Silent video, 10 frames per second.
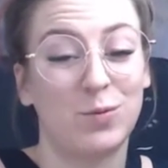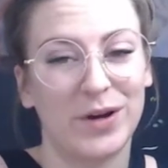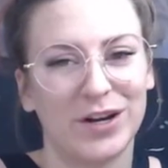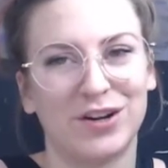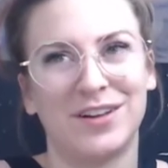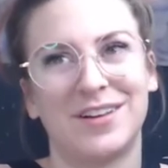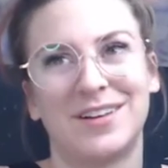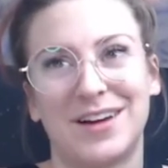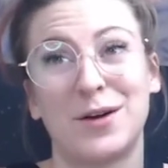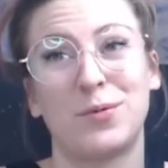will.
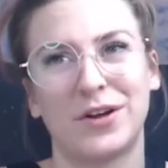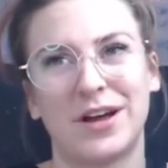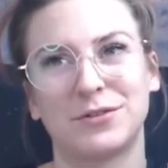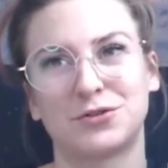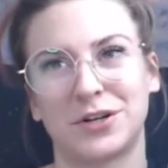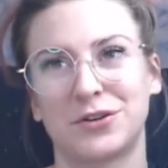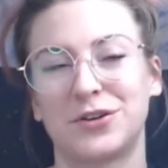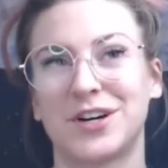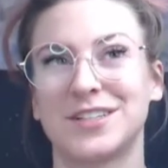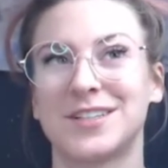I will have a trailer, you
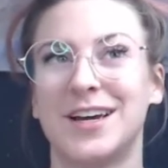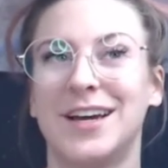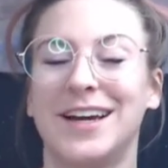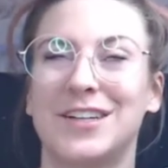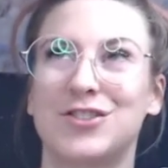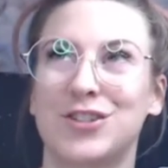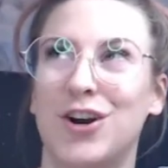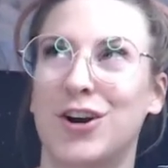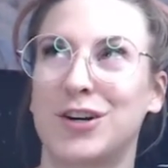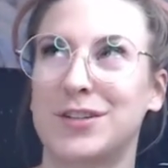guys. It's just
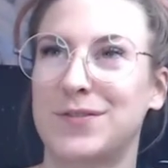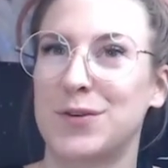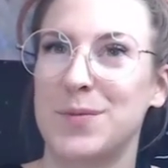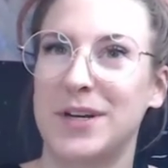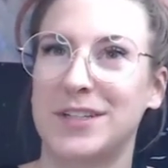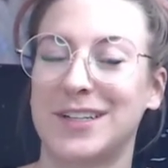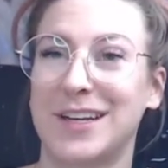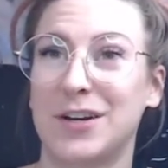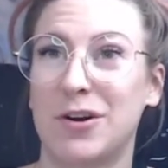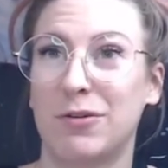hard for me to like
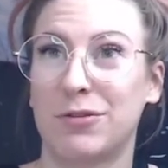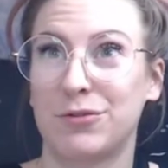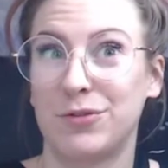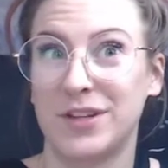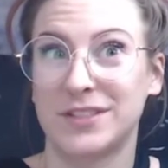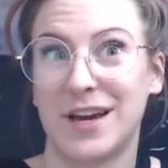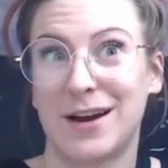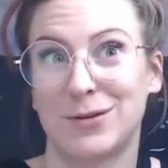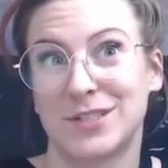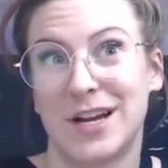go through these
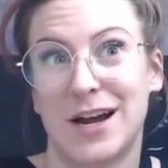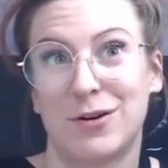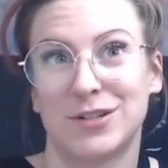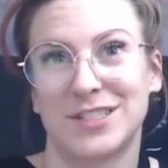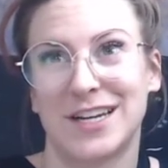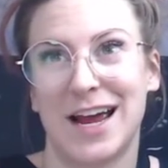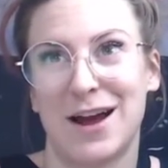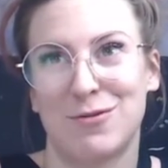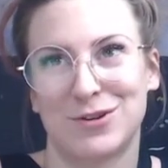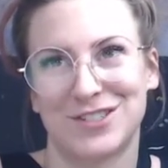hours and hours
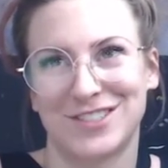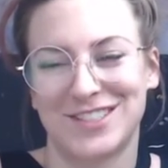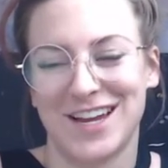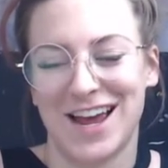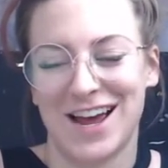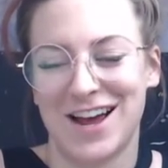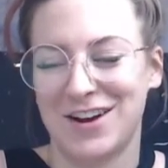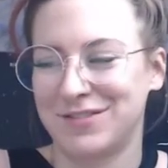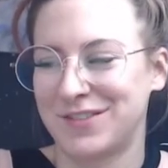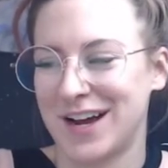and hours
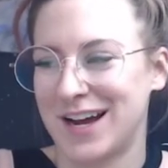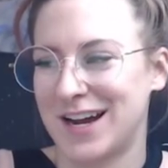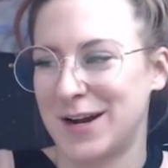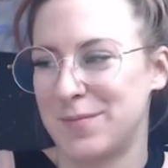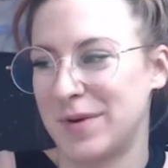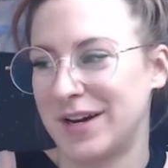of um